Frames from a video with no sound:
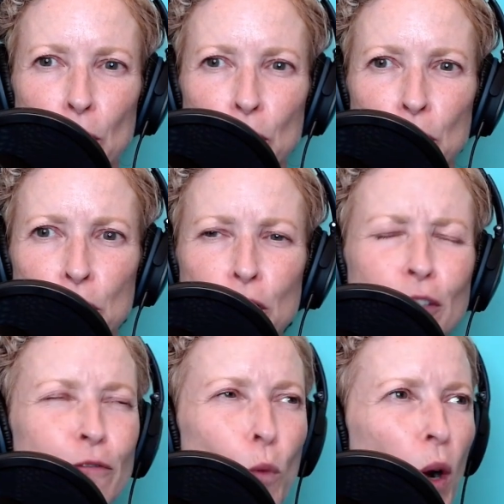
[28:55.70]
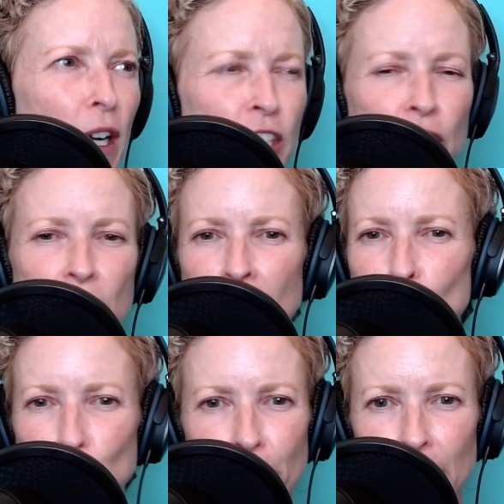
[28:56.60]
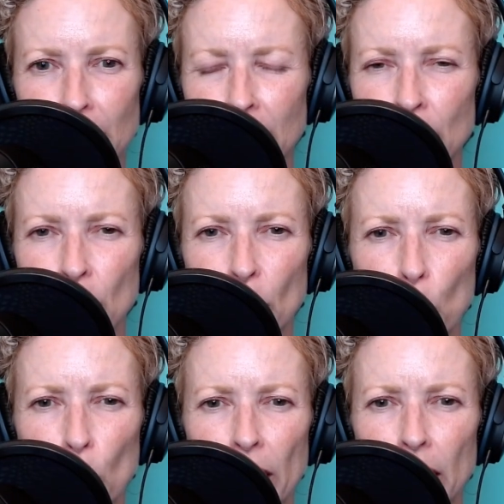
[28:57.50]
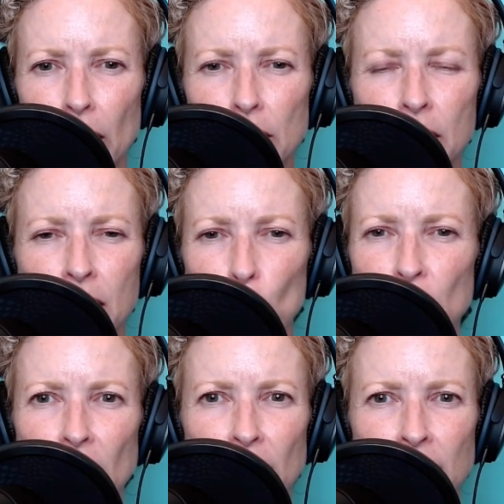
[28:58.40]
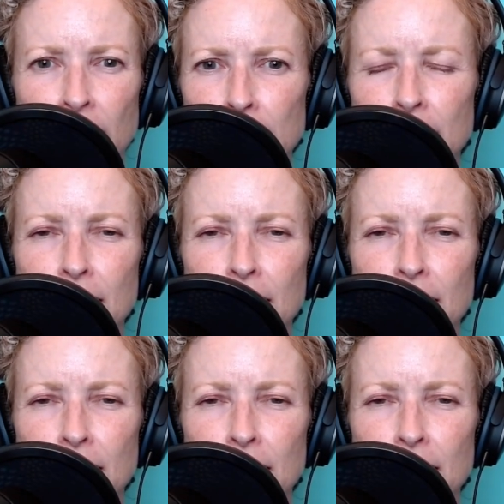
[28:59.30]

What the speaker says: you've watched a movie where someone got kicked in the